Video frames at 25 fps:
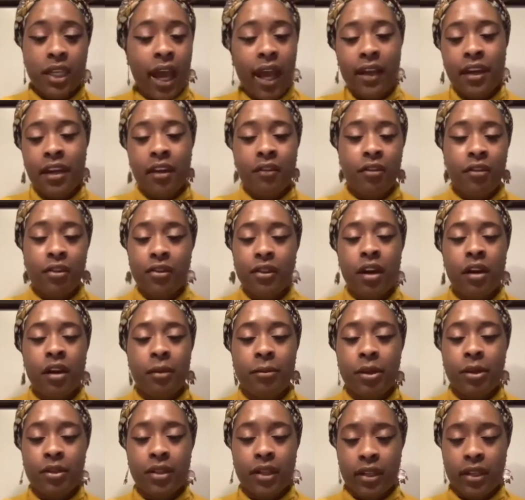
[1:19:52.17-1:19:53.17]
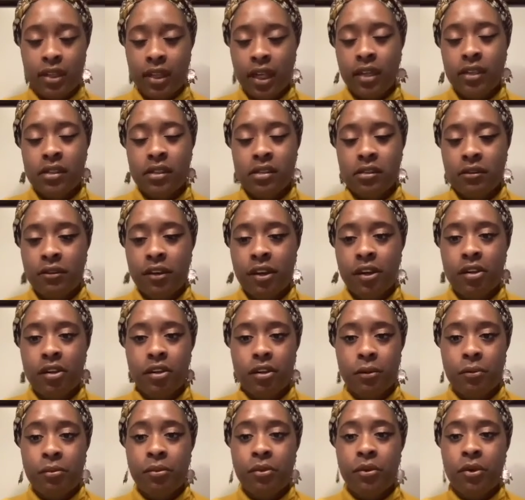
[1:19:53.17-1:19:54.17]
I never thought about that. That is a very
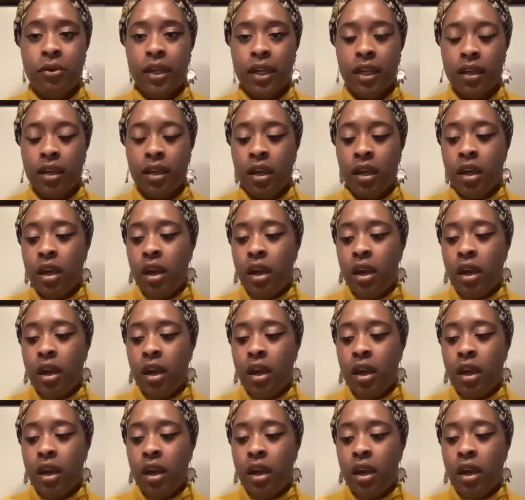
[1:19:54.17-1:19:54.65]
good point.